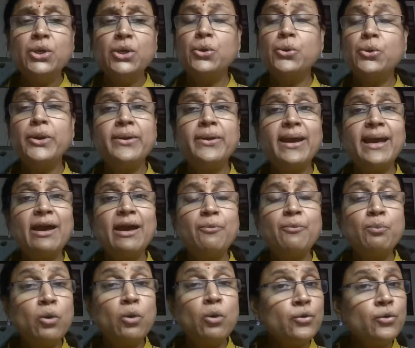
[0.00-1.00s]
You're going to
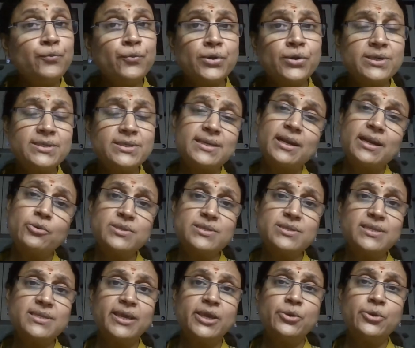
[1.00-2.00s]
have more focus
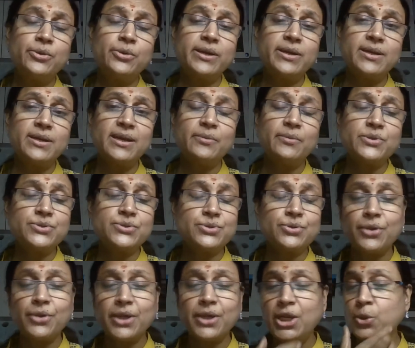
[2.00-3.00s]
around security. I was
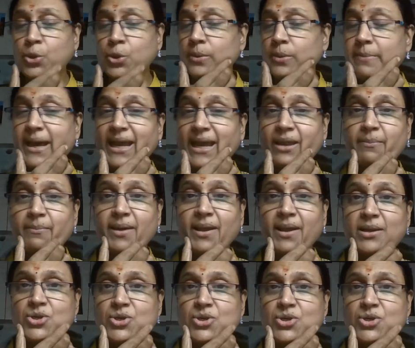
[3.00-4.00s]
talking to a bank
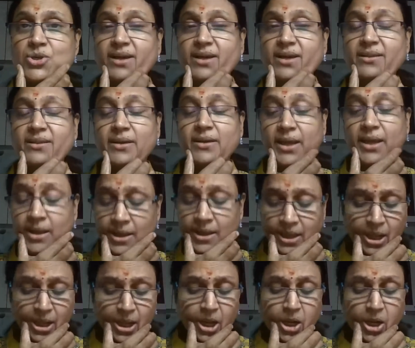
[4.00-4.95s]
manager the other day.